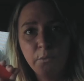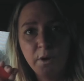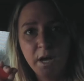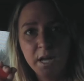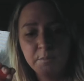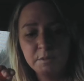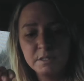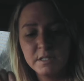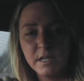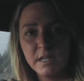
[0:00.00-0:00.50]

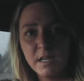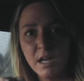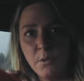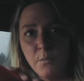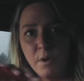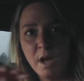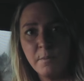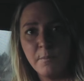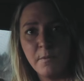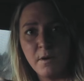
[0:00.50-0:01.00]
wipes and I
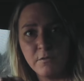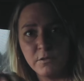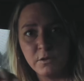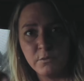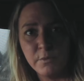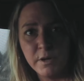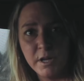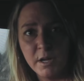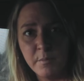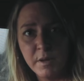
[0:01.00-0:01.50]
wipe off the
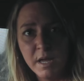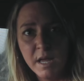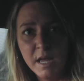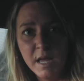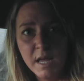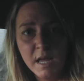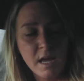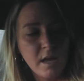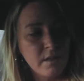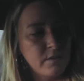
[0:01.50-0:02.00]
rim
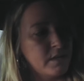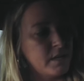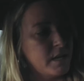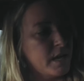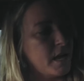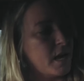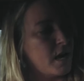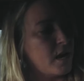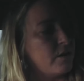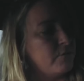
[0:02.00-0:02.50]
and then I
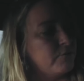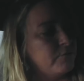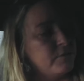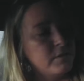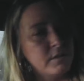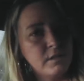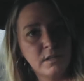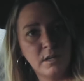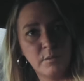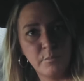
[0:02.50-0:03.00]
have
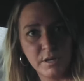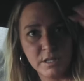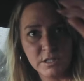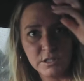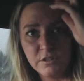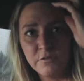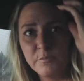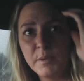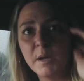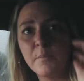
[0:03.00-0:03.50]
a
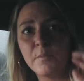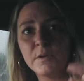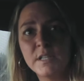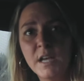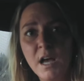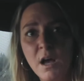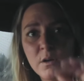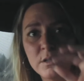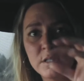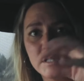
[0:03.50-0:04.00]
bunch of paper
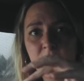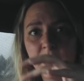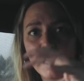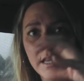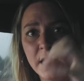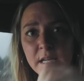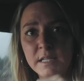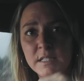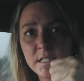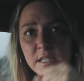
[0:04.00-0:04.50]
towels and I
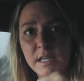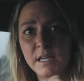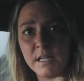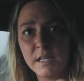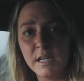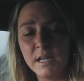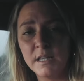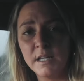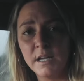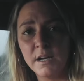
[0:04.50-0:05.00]
like stick
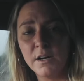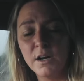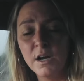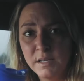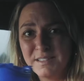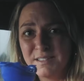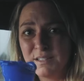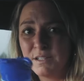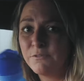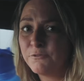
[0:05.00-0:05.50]
it in there.
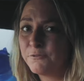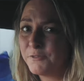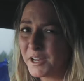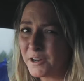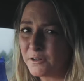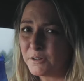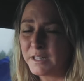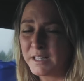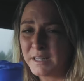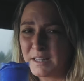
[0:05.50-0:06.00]
It's
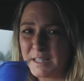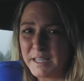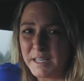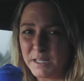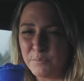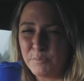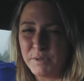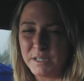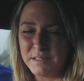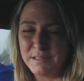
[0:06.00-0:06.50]
fairly
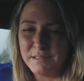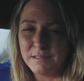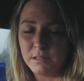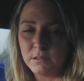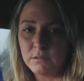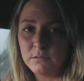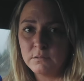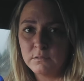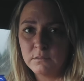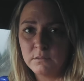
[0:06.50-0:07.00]
clean, but you
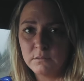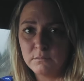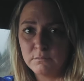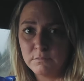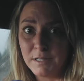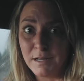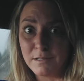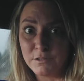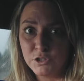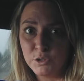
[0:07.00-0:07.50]
know,
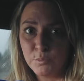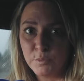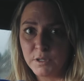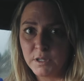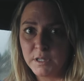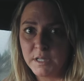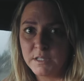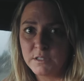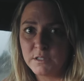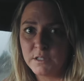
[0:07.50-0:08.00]
not super
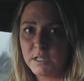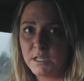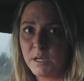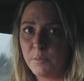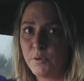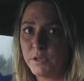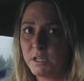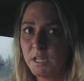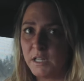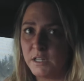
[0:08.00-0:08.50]
clean. So then I
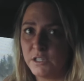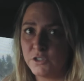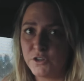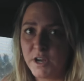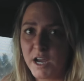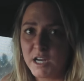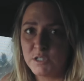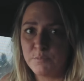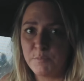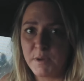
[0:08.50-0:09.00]
put it in the
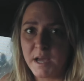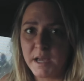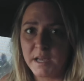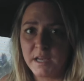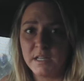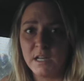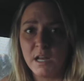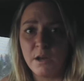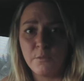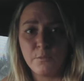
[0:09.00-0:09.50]
trash bag
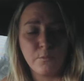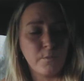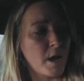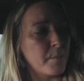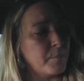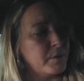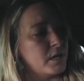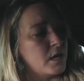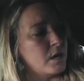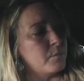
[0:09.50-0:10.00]
and I
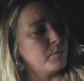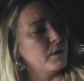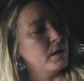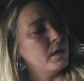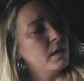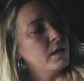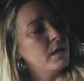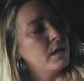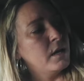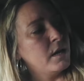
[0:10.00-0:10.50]
wrap it up.
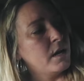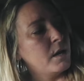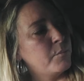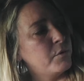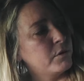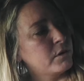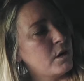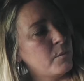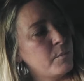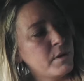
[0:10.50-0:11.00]
I
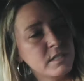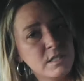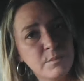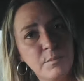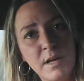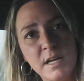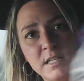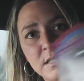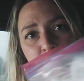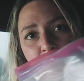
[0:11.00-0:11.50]
put all my
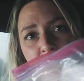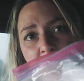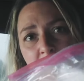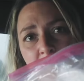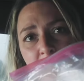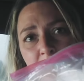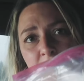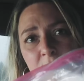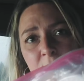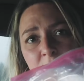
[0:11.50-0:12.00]
supplies back
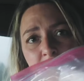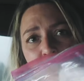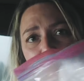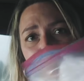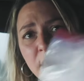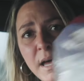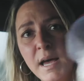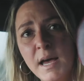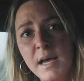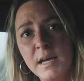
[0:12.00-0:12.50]
in this
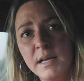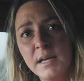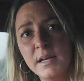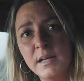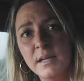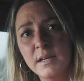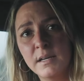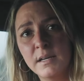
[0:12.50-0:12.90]
bag